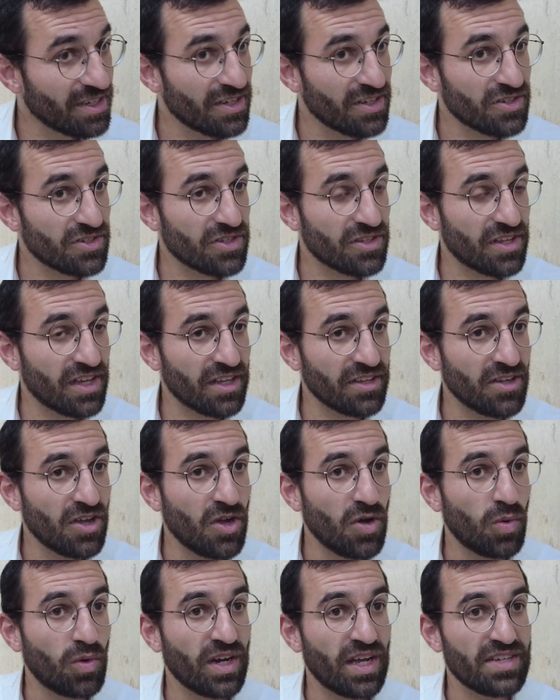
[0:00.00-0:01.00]
So then
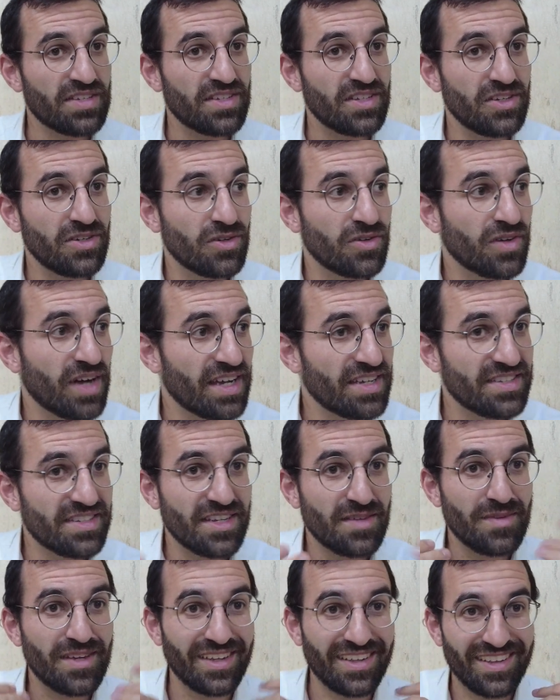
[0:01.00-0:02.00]
when I see you, I see
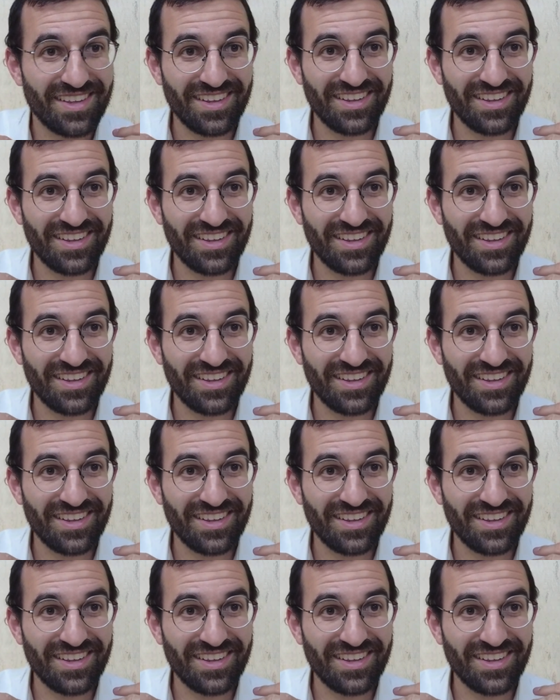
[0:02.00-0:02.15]
me,